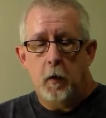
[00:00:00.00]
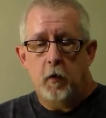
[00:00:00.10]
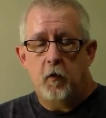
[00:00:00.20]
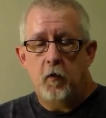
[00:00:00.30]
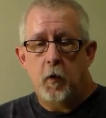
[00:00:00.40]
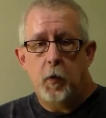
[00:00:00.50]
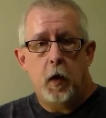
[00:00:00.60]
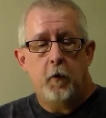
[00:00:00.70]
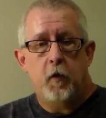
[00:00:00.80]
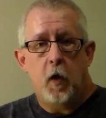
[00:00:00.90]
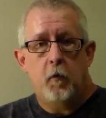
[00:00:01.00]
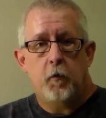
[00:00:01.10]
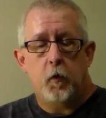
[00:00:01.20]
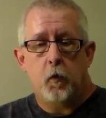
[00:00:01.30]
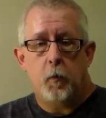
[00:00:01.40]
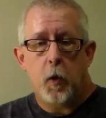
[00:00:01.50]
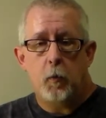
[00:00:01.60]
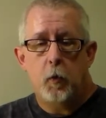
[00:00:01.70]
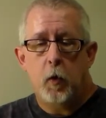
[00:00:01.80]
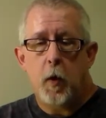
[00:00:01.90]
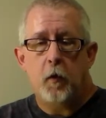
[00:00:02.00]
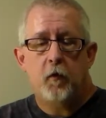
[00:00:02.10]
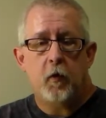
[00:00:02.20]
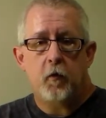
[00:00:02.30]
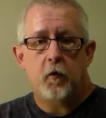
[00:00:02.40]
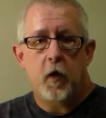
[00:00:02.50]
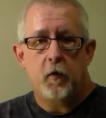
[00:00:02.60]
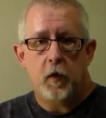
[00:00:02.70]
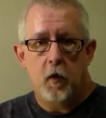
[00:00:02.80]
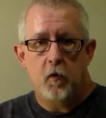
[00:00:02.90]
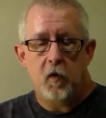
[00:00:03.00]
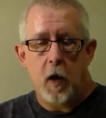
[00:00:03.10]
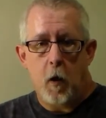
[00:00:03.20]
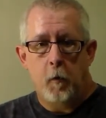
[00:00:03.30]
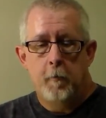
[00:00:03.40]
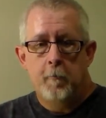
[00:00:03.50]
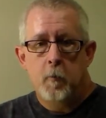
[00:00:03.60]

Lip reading: This is something I've done for probably about 6 or 7 years now.